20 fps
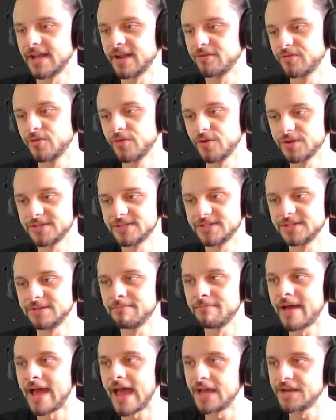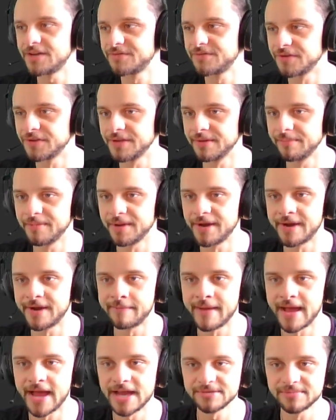and of course the mesh from the
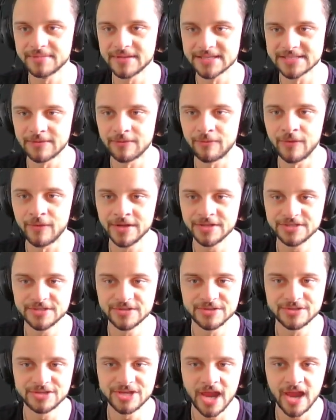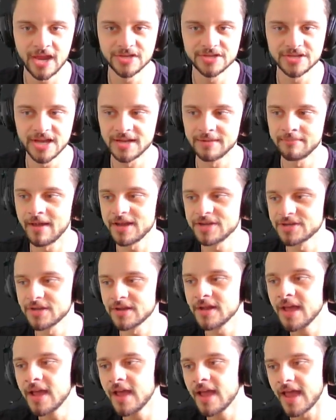player mesh, because I want to change the
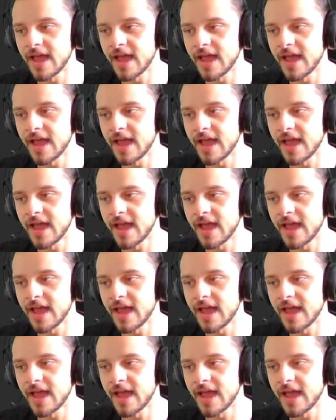animation.